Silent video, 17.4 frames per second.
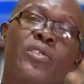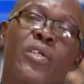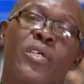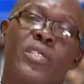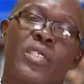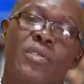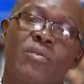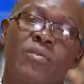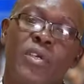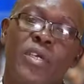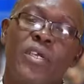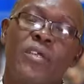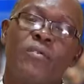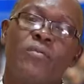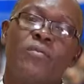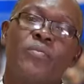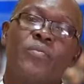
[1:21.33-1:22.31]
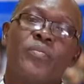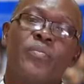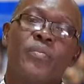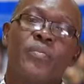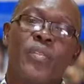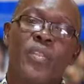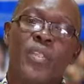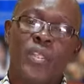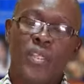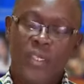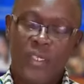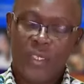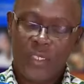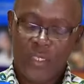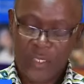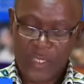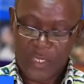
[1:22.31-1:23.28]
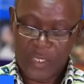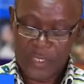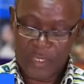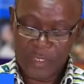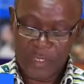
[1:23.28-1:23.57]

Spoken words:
transfer. And then